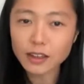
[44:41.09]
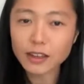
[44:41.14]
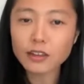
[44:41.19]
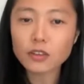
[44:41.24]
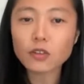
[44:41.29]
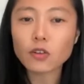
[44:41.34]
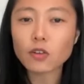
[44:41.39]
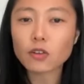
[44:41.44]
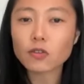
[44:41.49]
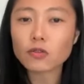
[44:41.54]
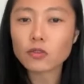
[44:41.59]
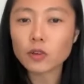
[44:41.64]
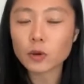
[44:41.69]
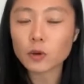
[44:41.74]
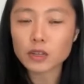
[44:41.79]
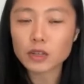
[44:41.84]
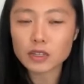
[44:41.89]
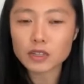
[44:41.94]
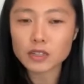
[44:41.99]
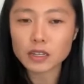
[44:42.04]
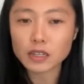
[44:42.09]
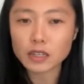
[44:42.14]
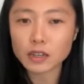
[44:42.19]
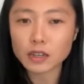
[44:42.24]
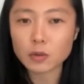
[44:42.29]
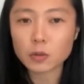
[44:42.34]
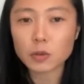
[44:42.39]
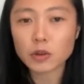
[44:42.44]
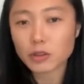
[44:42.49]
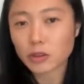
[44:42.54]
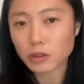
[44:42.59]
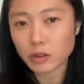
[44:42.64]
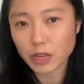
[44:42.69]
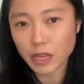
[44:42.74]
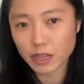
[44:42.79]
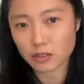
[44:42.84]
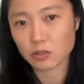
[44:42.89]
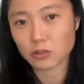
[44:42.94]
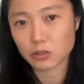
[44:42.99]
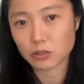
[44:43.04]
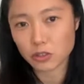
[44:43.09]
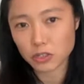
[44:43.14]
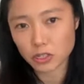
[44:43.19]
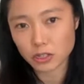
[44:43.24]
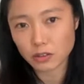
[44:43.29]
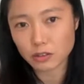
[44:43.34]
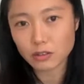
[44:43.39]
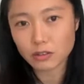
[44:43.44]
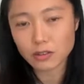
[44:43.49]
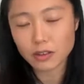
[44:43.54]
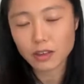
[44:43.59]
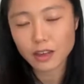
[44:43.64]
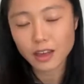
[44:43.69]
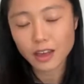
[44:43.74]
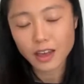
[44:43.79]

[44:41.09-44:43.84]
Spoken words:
and not focusing on what you cannot do.